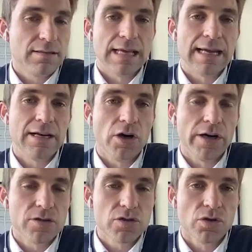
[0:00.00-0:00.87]
they're
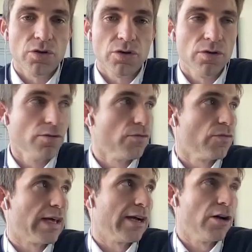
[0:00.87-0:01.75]
going to
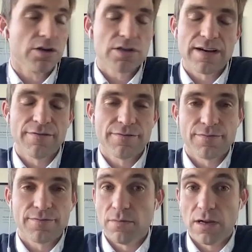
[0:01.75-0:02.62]
have
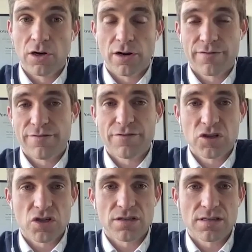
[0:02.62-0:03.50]
a lot of
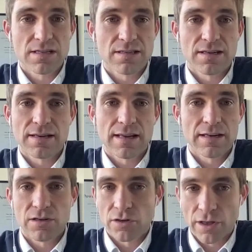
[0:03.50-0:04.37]
efficiencies, and
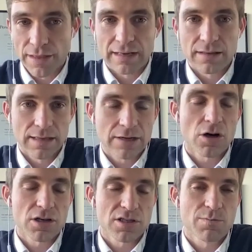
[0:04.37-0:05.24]
their
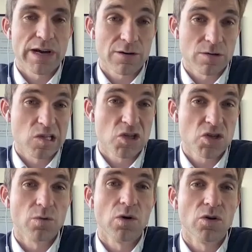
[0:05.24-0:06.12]
cost per
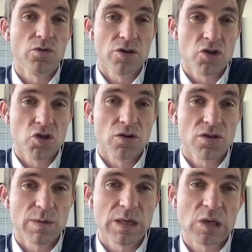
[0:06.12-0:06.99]
acquisition will
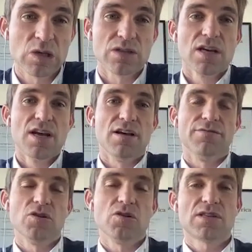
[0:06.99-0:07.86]
reduce, because
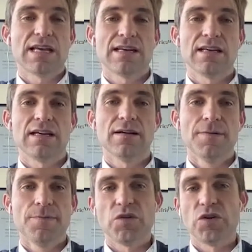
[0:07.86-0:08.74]
if you're
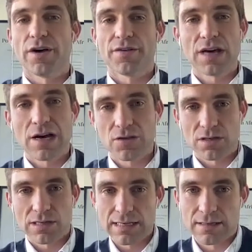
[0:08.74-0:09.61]
sending
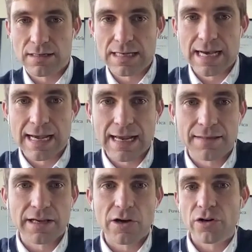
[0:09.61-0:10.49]
1,000 leads a day
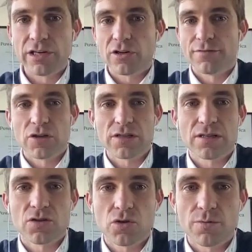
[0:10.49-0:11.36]
and they're only
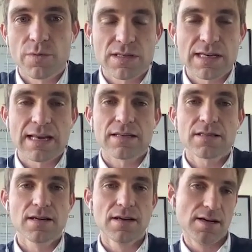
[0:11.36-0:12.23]
converting 2%,